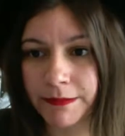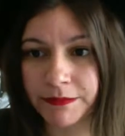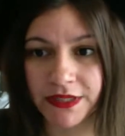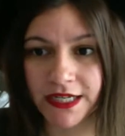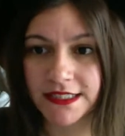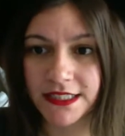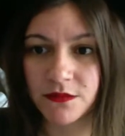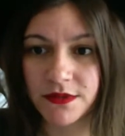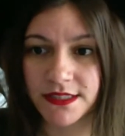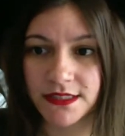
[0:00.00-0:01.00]
because it
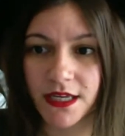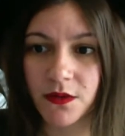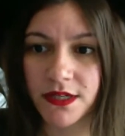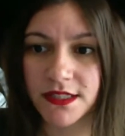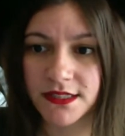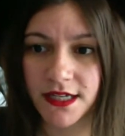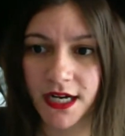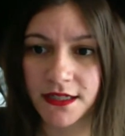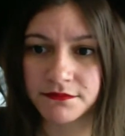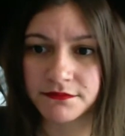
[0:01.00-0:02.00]
was it was
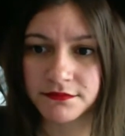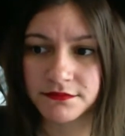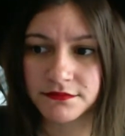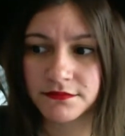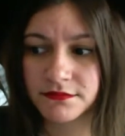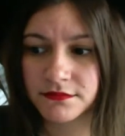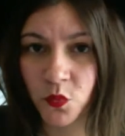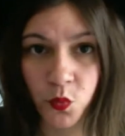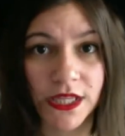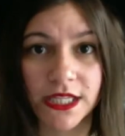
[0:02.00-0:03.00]
um
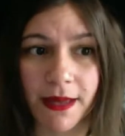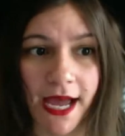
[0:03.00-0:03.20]
really bad